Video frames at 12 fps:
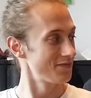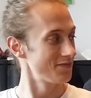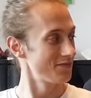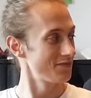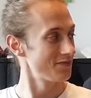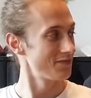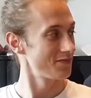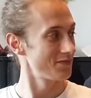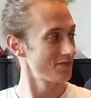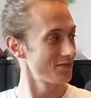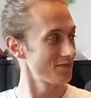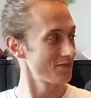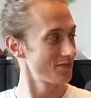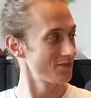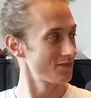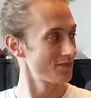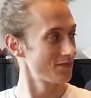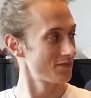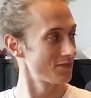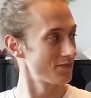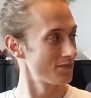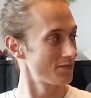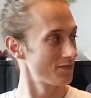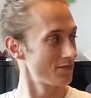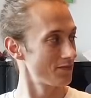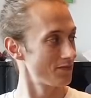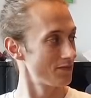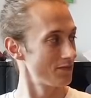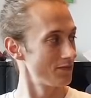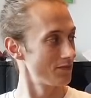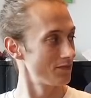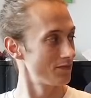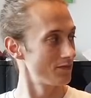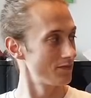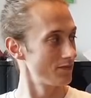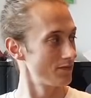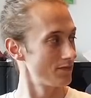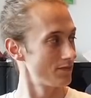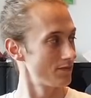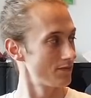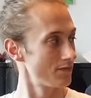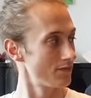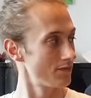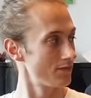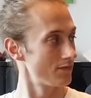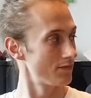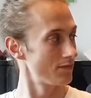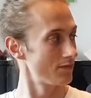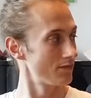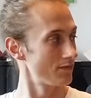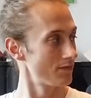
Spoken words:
(not speaking)